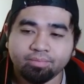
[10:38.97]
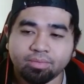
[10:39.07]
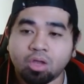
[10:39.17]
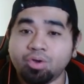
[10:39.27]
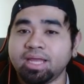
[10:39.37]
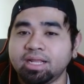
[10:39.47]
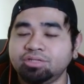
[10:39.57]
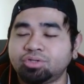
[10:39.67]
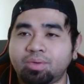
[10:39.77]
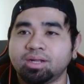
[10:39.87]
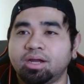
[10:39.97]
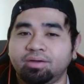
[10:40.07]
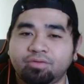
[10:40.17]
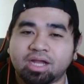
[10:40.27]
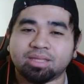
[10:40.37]
Oh yeah, then draw one
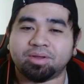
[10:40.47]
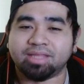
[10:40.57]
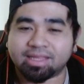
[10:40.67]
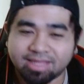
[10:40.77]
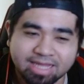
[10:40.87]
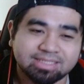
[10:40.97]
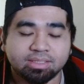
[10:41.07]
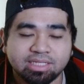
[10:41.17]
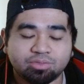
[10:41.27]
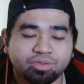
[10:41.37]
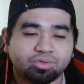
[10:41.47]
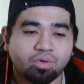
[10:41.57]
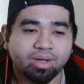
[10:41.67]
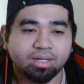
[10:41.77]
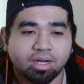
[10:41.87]
card. Forgot about that. Yes, since we
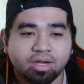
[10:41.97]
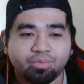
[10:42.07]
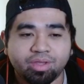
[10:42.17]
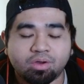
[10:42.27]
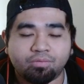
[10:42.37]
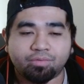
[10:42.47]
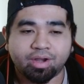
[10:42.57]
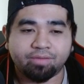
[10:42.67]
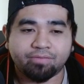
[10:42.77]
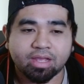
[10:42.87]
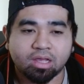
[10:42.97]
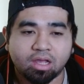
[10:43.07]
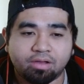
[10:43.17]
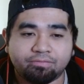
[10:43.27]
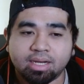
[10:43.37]
draw one card, we go for the effect
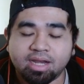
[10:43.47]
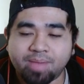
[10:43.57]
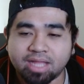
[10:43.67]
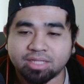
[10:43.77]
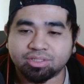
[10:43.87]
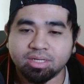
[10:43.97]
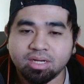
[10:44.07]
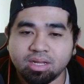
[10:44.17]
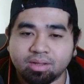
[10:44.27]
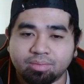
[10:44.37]
of the Mansion.